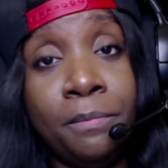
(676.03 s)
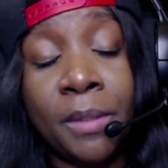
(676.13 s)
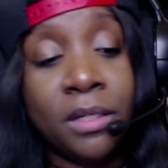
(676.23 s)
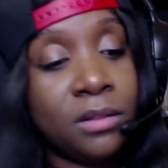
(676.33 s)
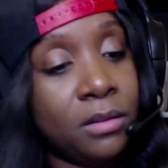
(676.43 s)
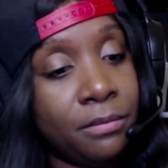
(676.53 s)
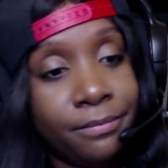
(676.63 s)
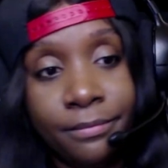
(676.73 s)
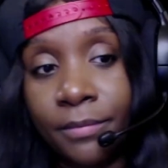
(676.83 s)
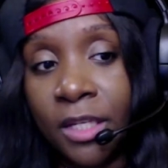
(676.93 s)
But it's
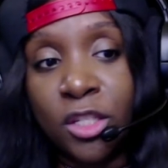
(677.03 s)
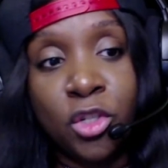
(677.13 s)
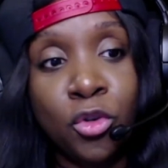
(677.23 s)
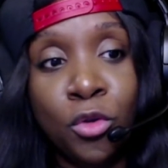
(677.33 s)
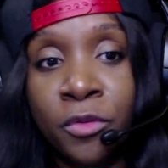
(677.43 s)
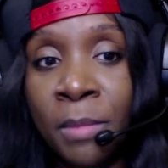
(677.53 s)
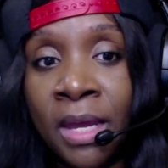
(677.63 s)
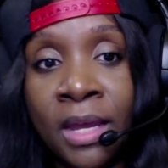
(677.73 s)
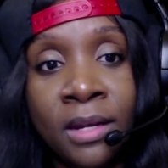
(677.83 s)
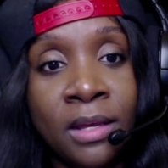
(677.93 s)
the truth, man.